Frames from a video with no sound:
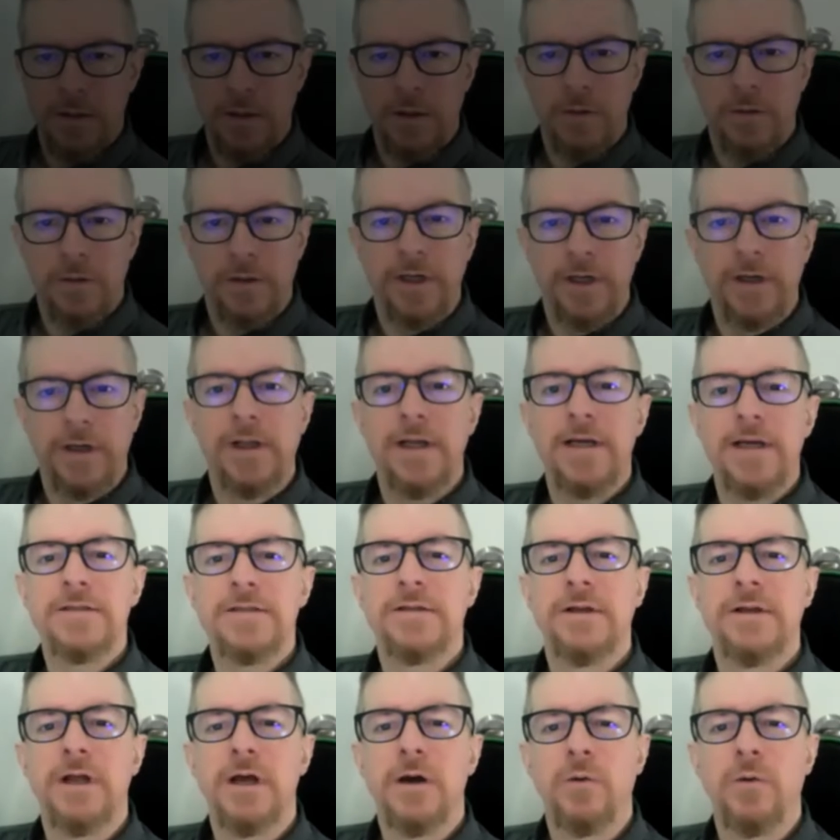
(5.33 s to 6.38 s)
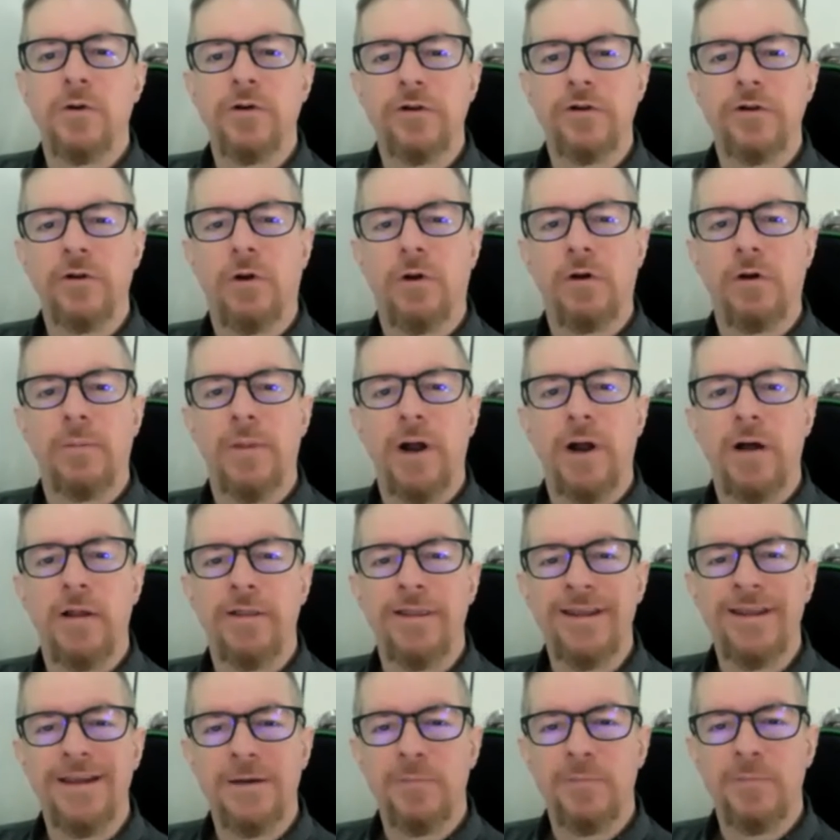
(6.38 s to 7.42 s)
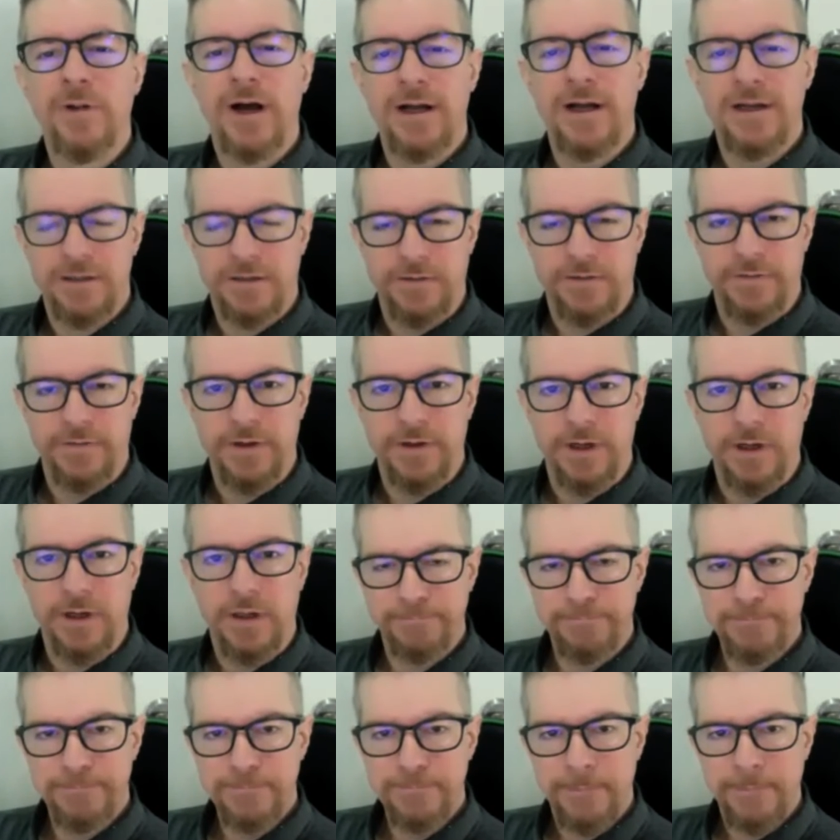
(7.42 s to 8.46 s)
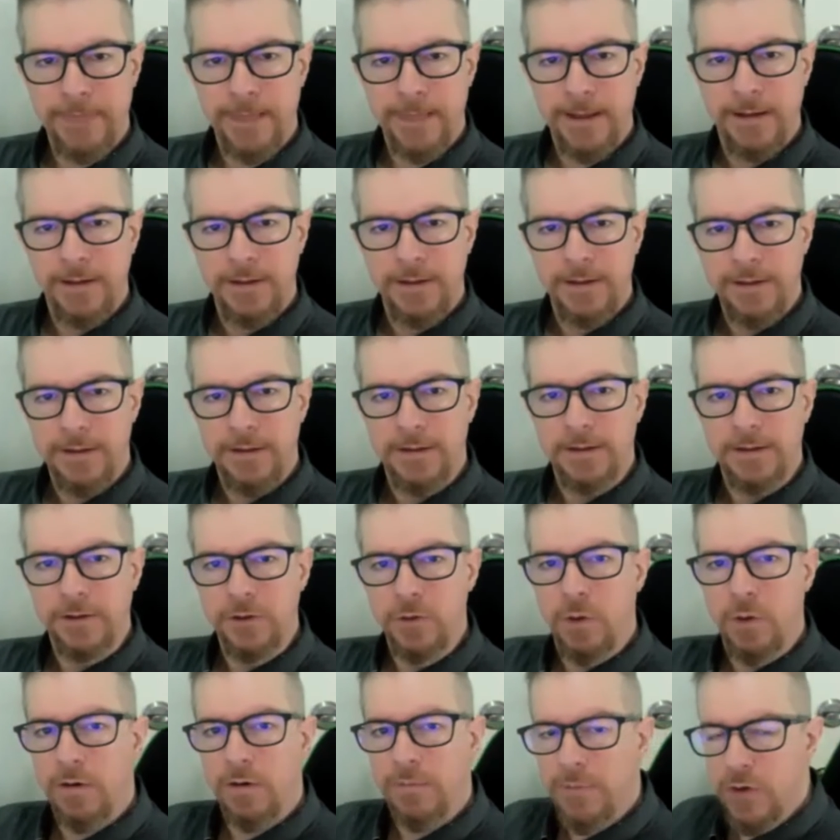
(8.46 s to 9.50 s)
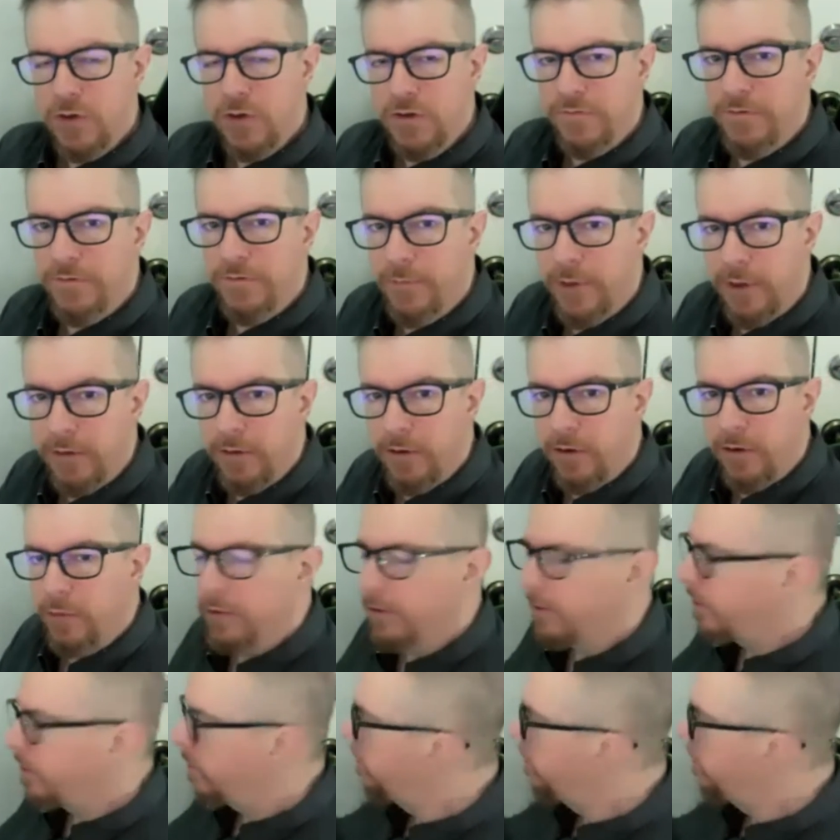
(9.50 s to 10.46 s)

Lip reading: Okay, class, today I want to talk about the apostrophe. You are most familiar with